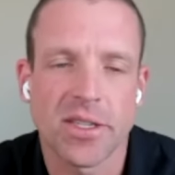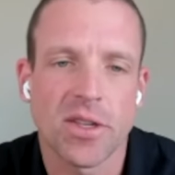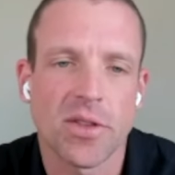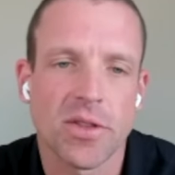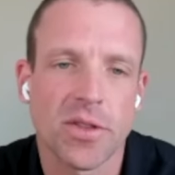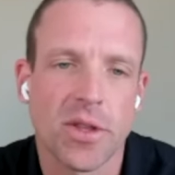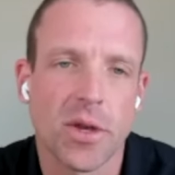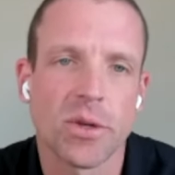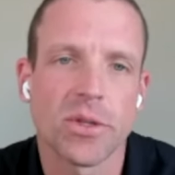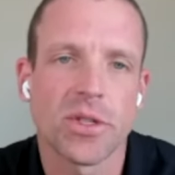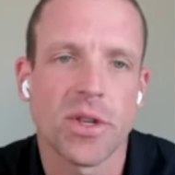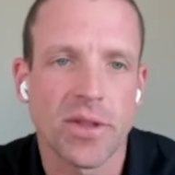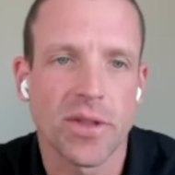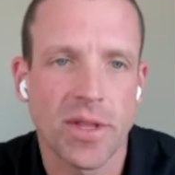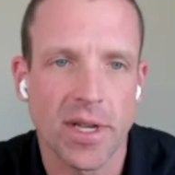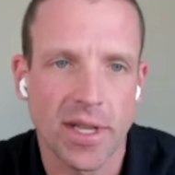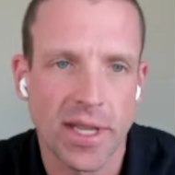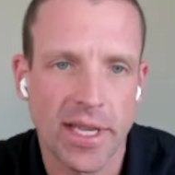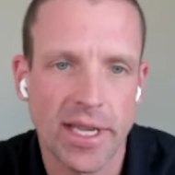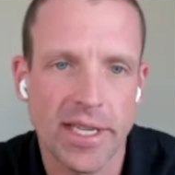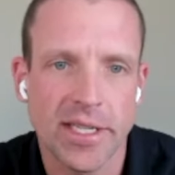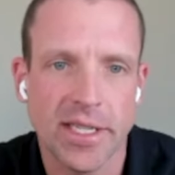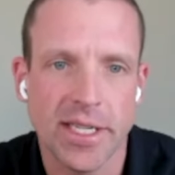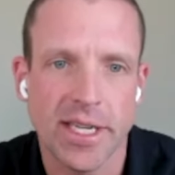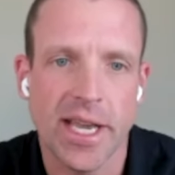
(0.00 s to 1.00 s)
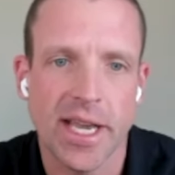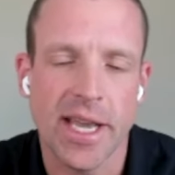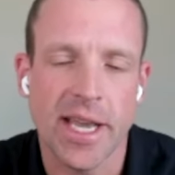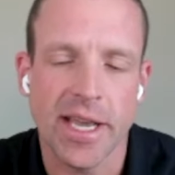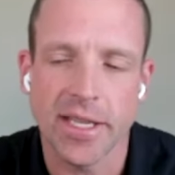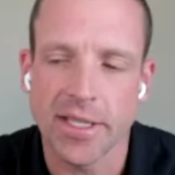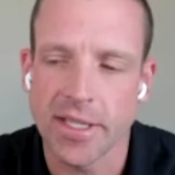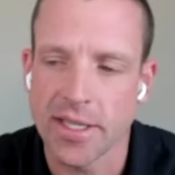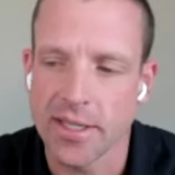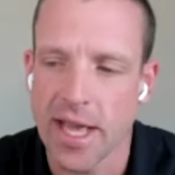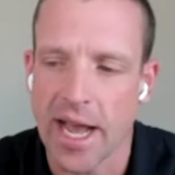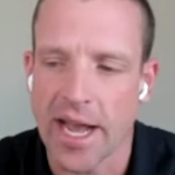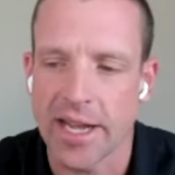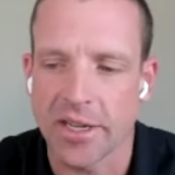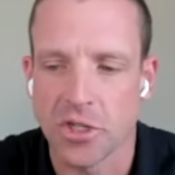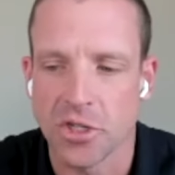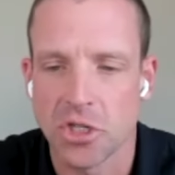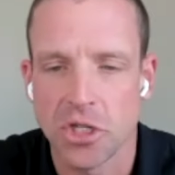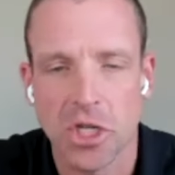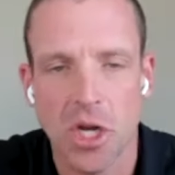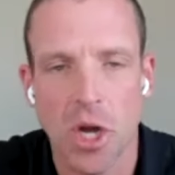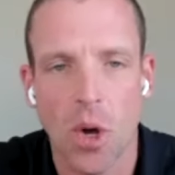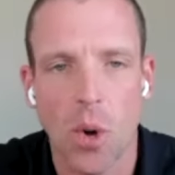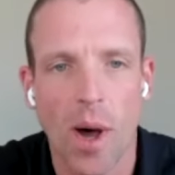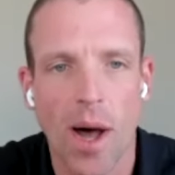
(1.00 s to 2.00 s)
Those are the listings that
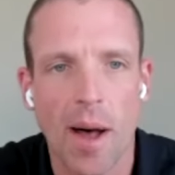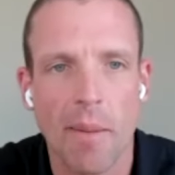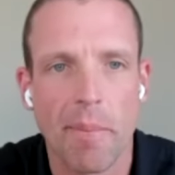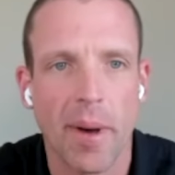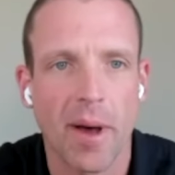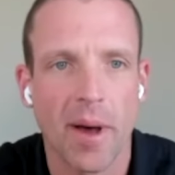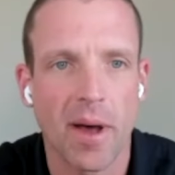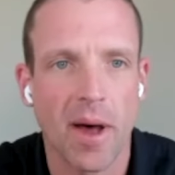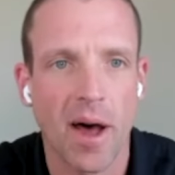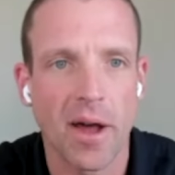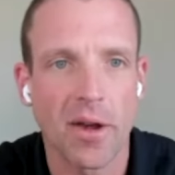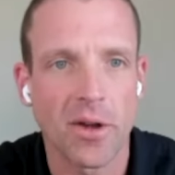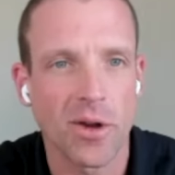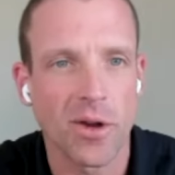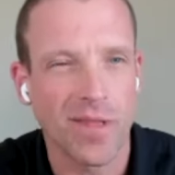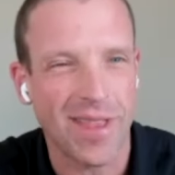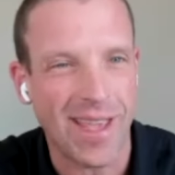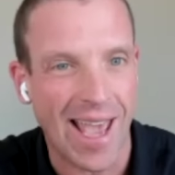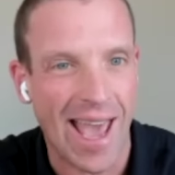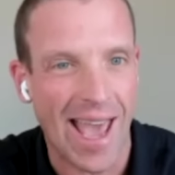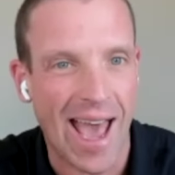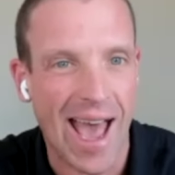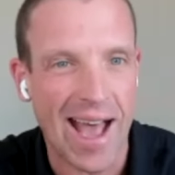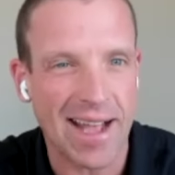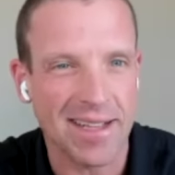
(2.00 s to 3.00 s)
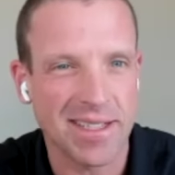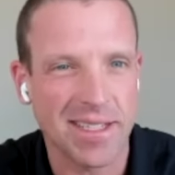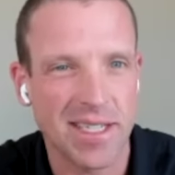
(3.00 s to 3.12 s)
show up under the ads.